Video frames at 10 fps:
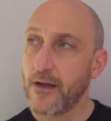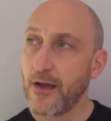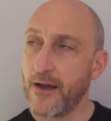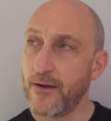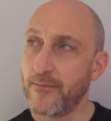
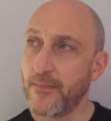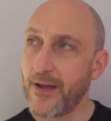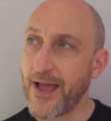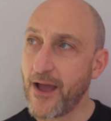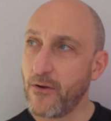
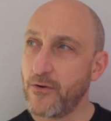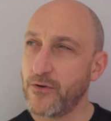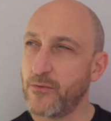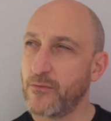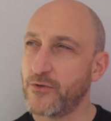How
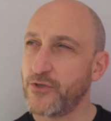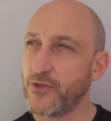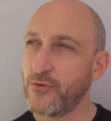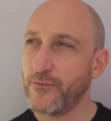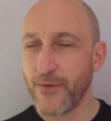do
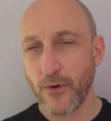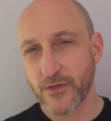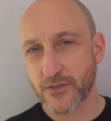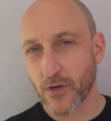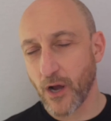you
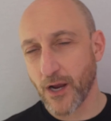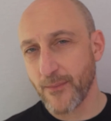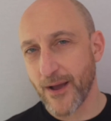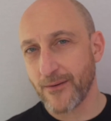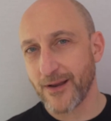folks talk
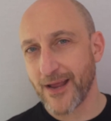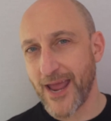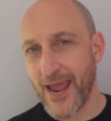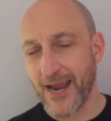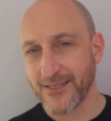about
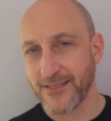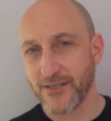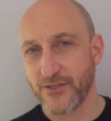exits?